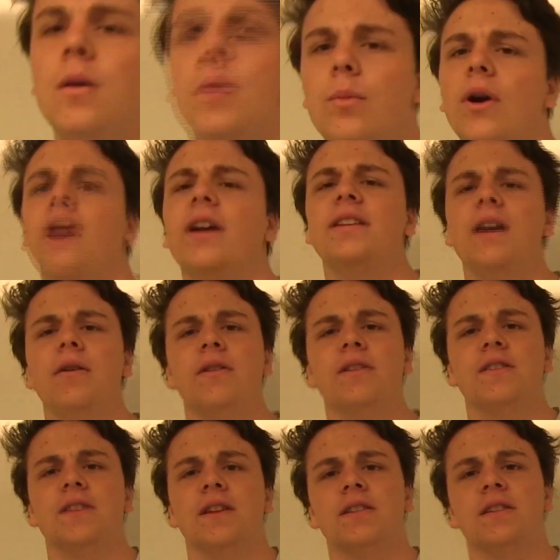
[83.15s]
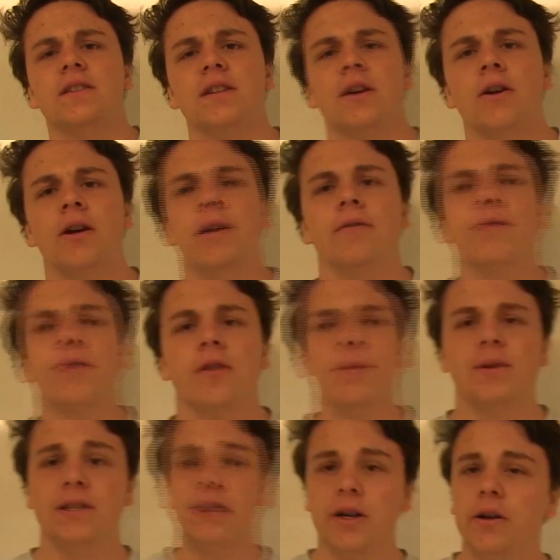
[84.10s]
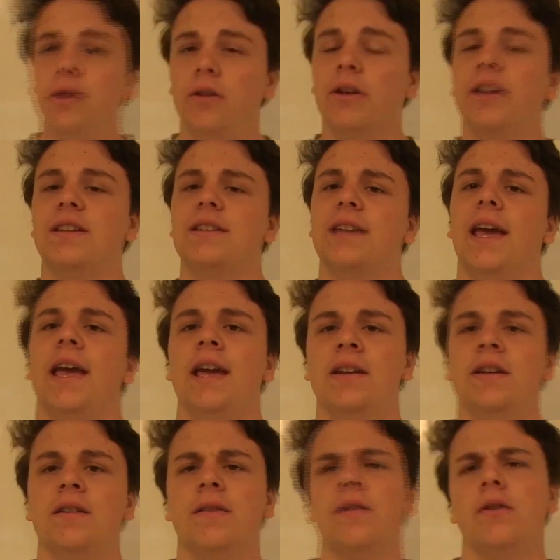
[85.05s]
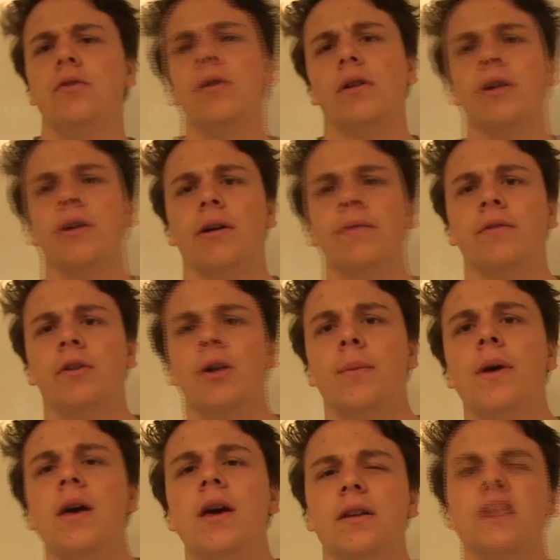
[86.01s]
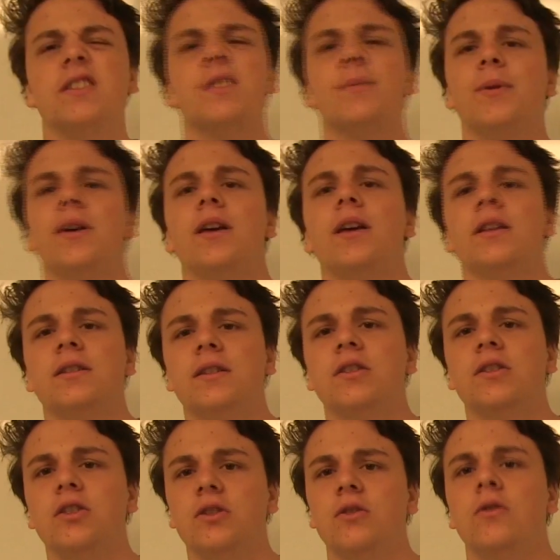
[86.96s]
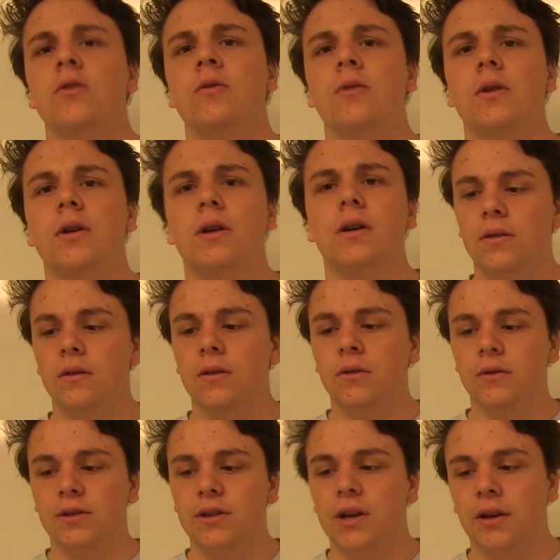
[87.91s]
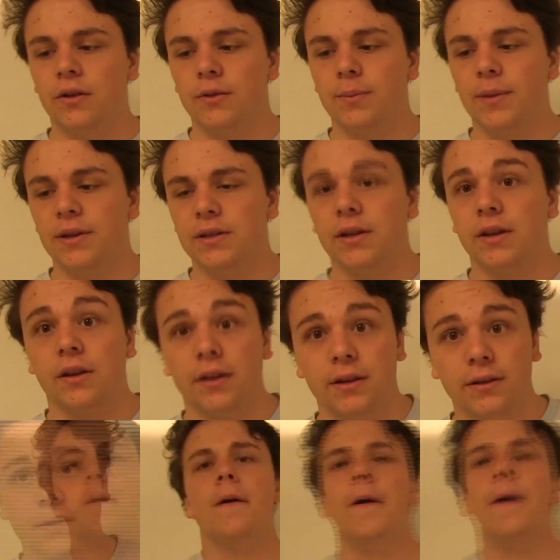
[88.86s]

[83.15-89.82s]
The breakdown is necessary for the material contained in the nuclear envelope to split into 2 new cells, basically.